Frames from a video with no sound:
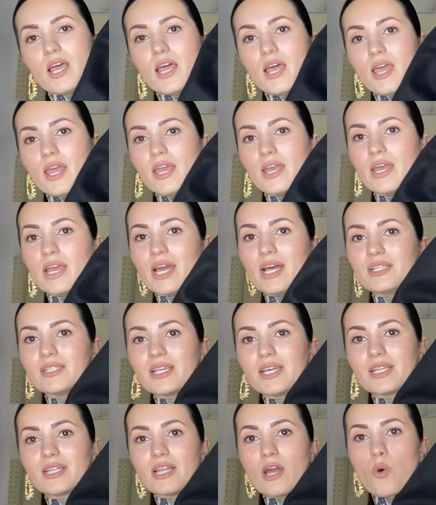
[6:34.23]
And it has
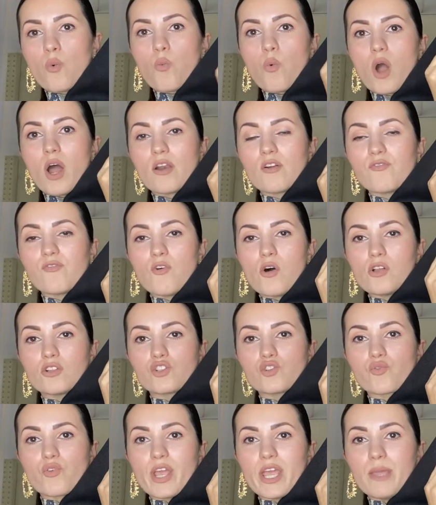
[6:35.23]
like that waterfall
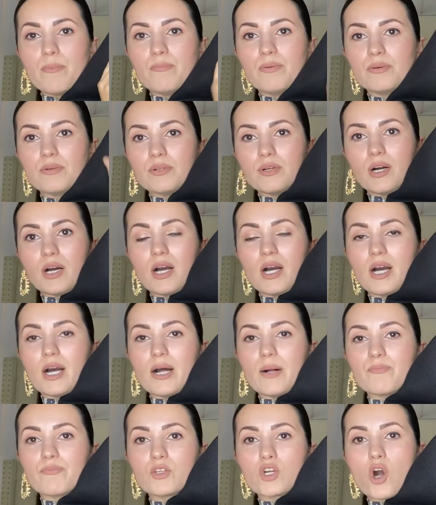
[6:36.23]
drape
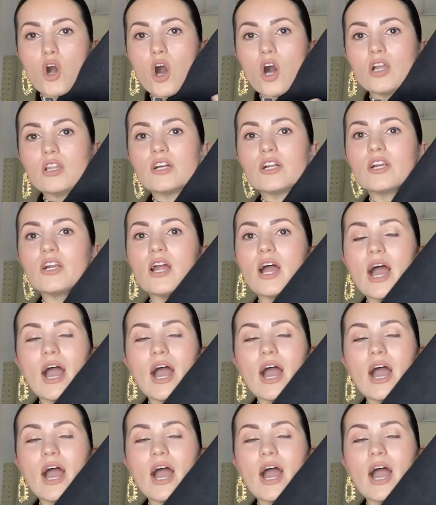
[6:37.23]
collar.